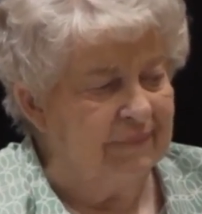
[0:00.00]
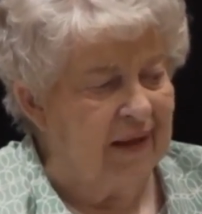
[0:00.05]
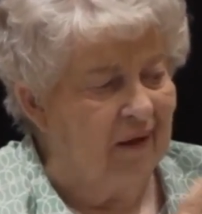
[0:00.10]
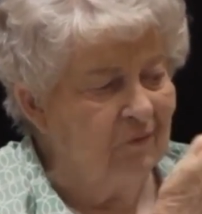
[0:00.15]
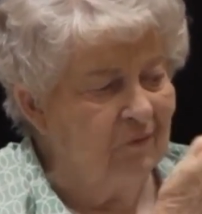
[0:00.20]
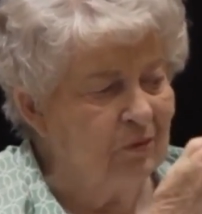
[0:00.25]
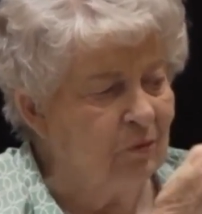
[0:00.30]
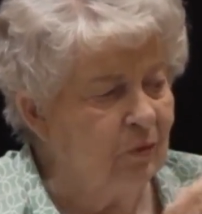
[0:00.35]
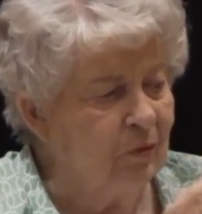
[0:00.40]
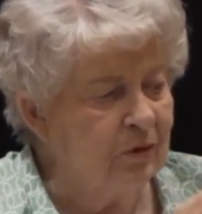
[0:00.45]

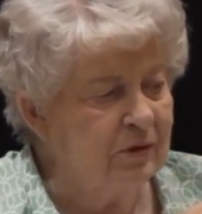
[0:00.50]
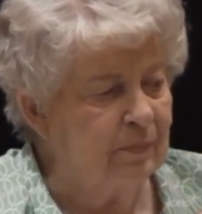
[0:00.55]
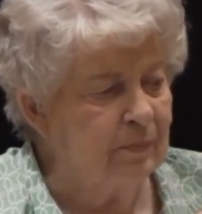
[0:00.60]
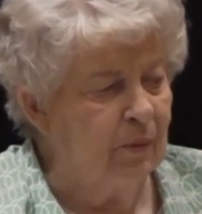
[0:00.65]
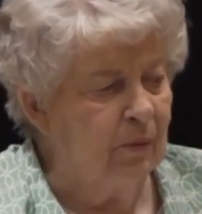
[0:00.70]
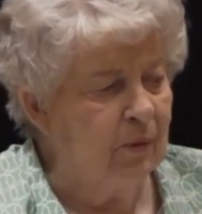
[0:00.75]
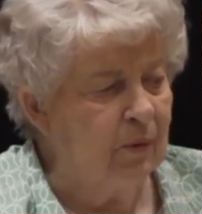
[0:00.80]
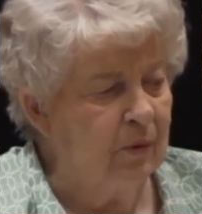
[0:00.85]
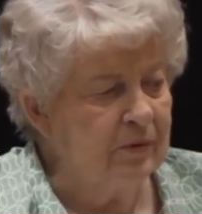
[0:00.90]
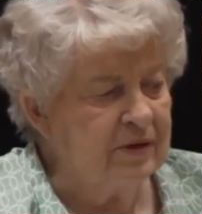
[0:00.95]
outdoor
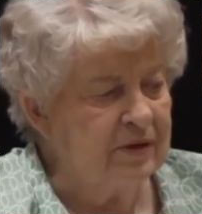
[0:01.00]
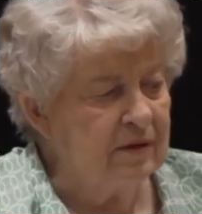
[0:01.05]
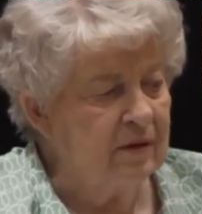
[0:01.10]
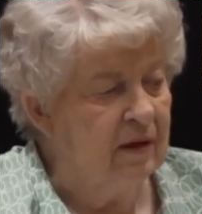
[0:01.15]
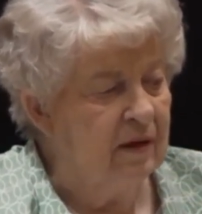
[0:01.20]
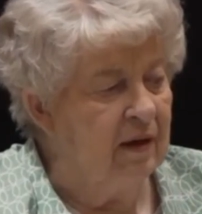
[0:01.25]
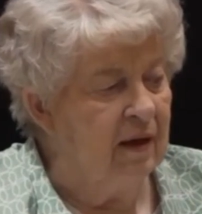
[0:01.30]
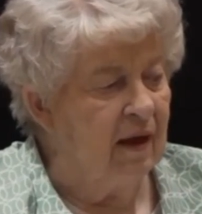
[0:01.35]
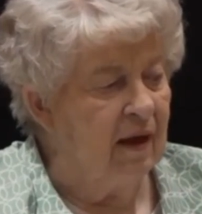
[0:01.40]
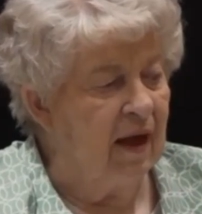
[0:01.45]
sports,
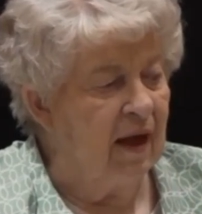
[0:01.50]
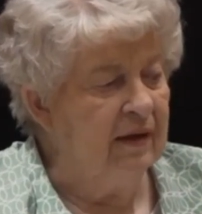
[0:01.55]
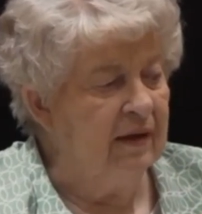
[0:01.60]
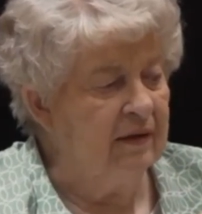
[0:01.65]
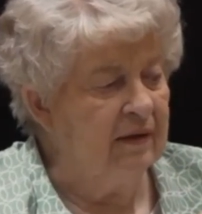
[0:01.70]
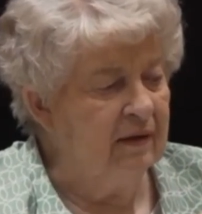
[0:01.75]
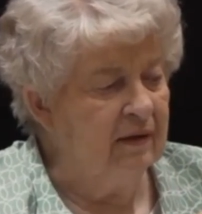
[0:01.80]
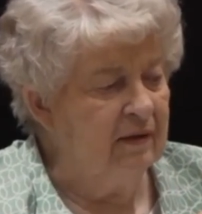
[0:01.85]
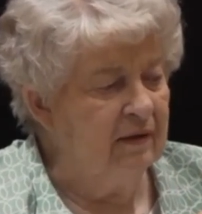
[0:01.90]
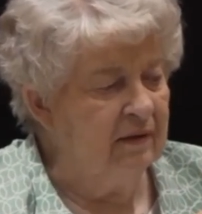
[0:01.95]

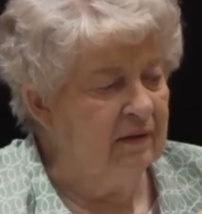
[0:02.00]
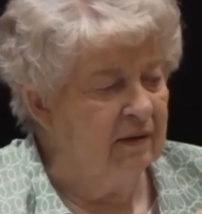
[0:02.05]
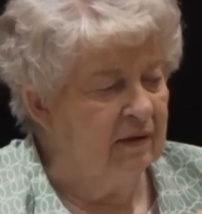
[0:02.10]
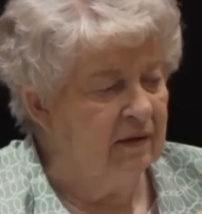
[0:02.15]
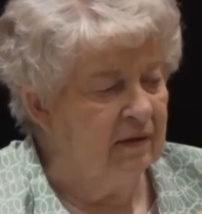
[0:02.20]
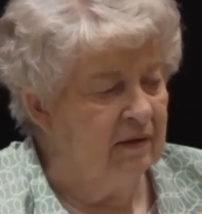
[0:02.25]
hiking,